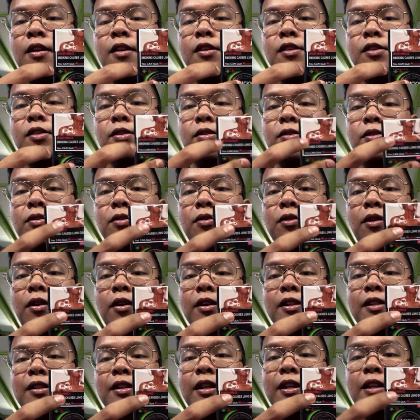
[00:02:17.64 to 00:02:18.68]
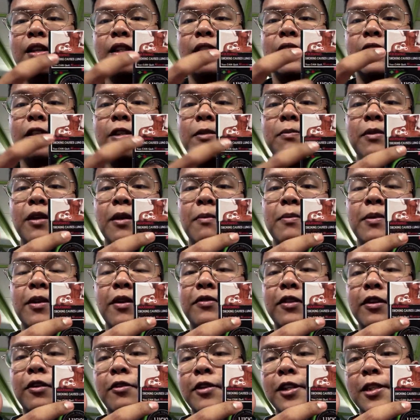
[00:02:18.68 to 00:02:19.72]
So honestly, this gives me a bit
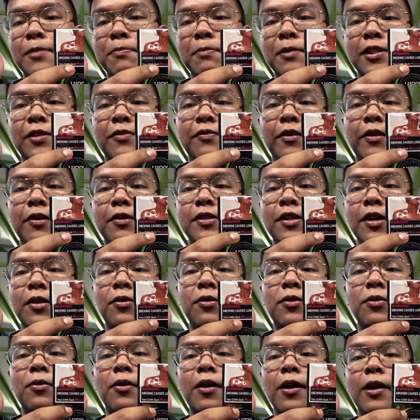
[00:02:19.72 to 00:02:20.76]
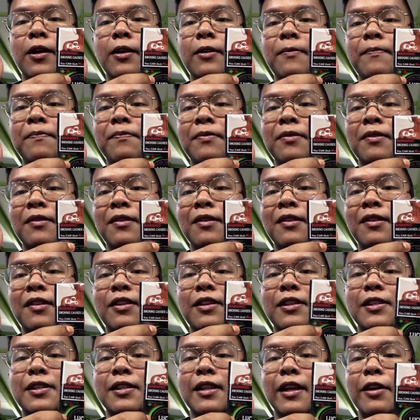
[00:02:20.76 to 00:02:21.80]
of the Christmas feels. I don't know why.
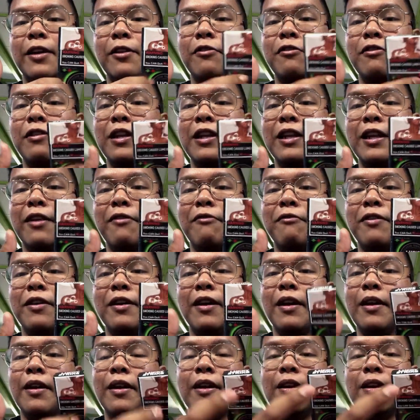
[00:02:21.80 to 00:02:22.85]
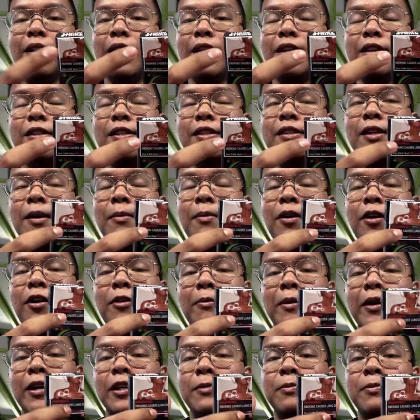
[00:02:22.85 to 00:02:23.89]
It's like green and red, and then it just somehow
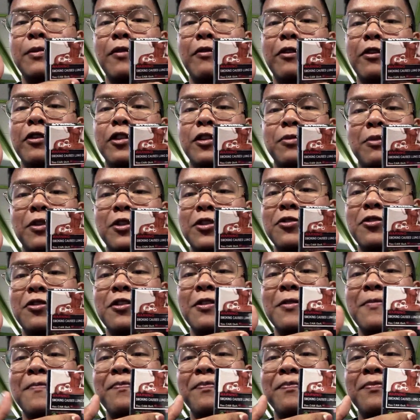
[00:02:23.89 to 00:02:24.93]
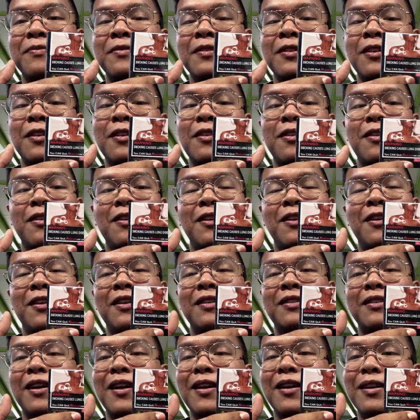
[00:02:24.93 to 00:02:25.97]
reminds me of a Christmas tree.
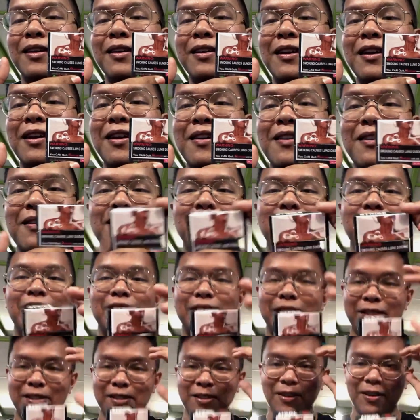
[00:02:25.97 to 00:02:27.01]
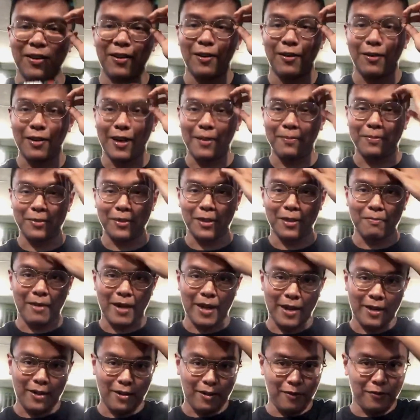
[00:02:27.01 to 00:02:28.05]
Then again, it's all up to the
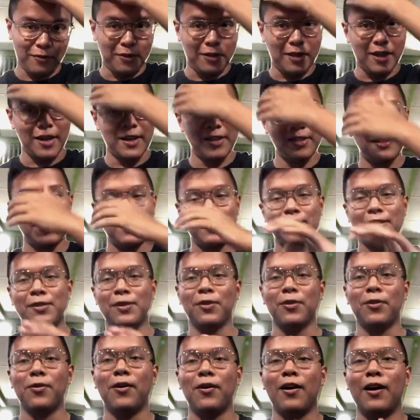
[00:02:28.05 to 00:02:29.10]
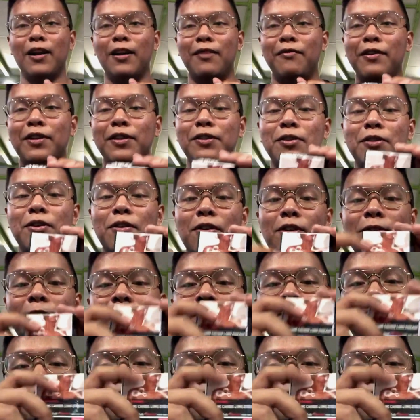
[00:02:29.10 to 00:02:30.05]
mind of you guys, so I'll leave it to y'all.